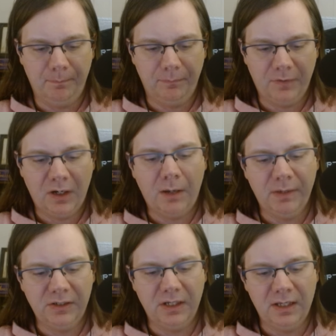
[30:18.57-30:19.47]

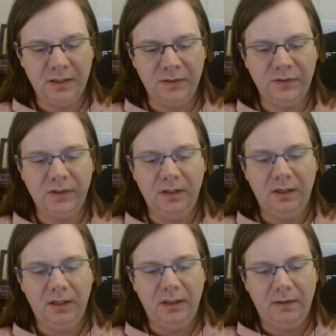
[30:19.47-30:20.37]
comment is
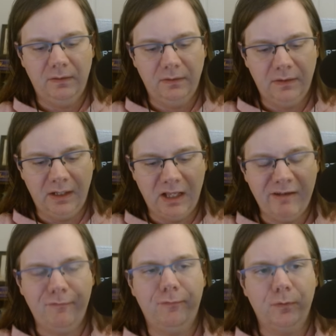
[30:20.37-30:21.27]
that
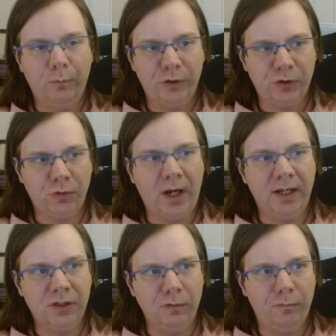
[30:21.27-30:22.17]
if we're trying
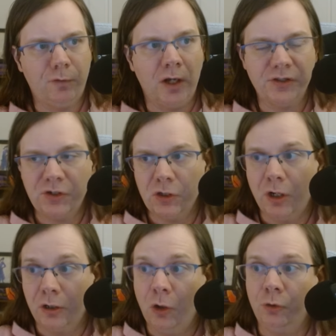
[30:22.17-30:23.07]
to foster a
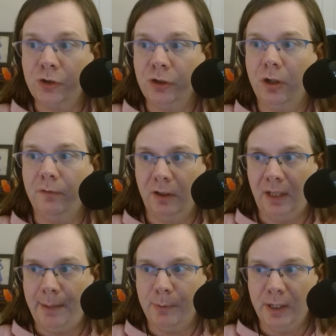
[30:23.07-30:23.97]
culture of
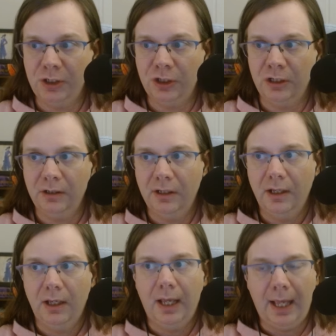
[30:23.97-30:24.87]
collaboration
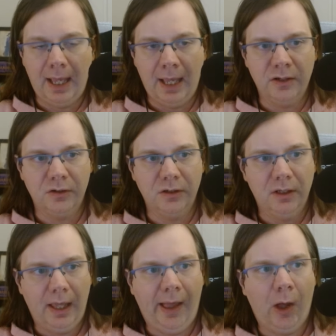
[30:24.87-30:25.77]
and
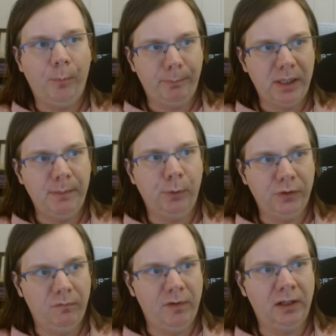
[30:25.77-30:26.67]
help people
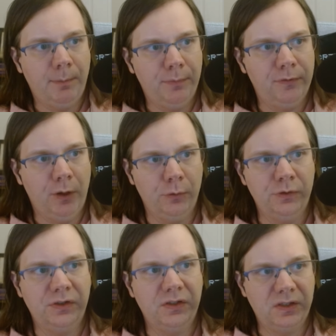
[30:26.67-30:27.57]
develop
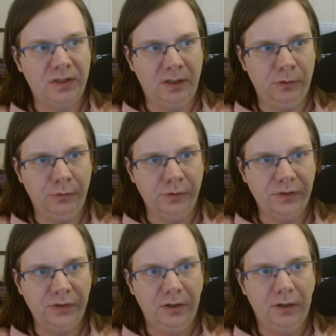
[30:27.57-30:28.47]
those
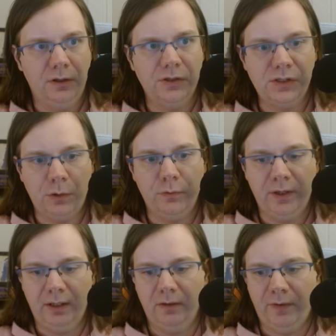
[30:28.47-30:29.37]
skills so
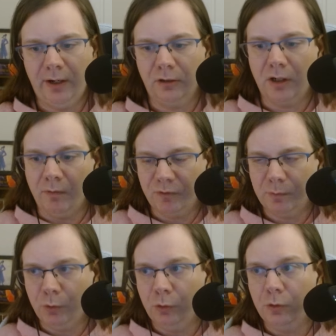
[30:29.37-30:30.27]
that they're
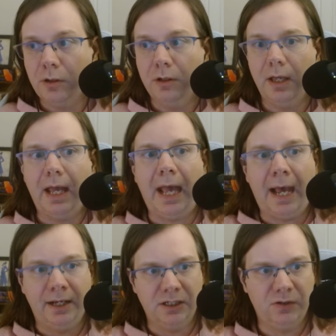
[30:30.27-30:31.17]
comfortable
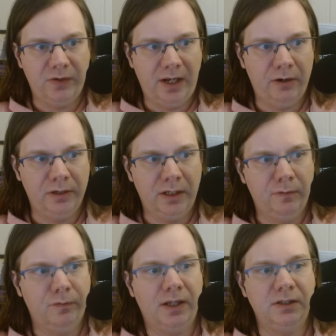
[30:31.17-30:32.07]
adding to the
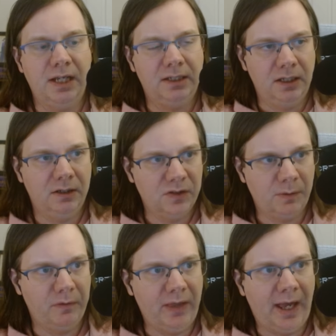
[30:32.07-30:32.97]
narrative and taking some
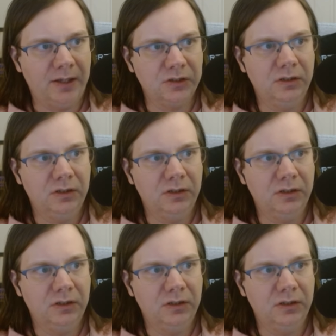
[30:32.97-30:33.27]
of that